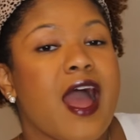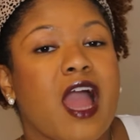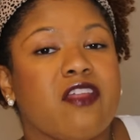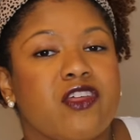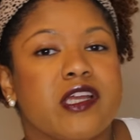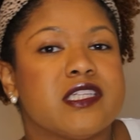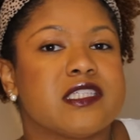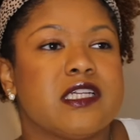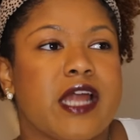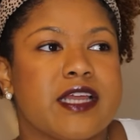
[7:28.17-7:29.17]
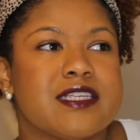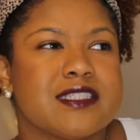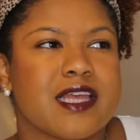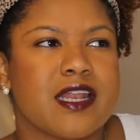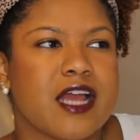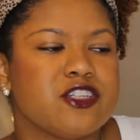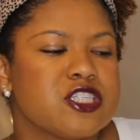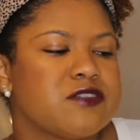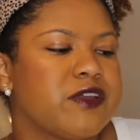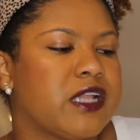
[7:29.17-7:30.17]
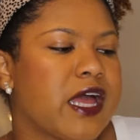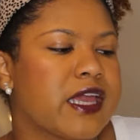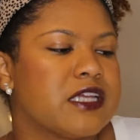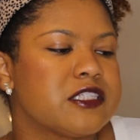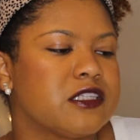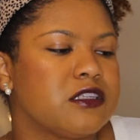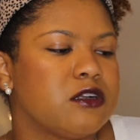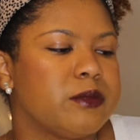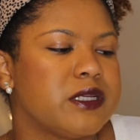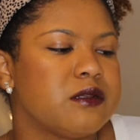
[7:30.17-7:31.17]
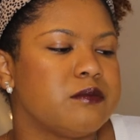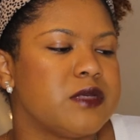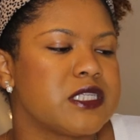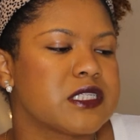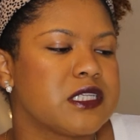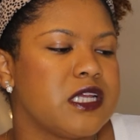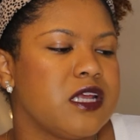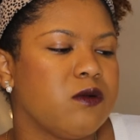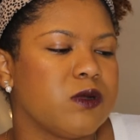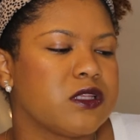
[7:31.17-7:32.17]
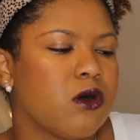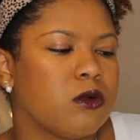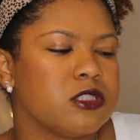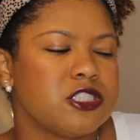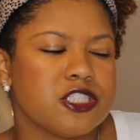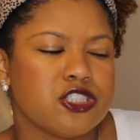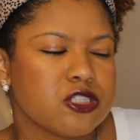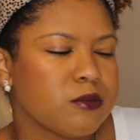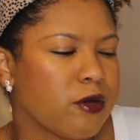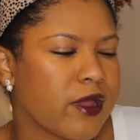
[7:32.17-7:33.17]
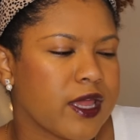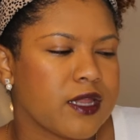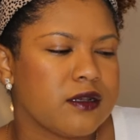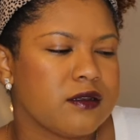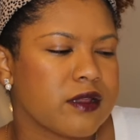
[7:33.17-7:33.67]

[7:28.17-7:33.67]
I think it's a nice scent. I just feel like it's a little bit misleading with the whole gingerbread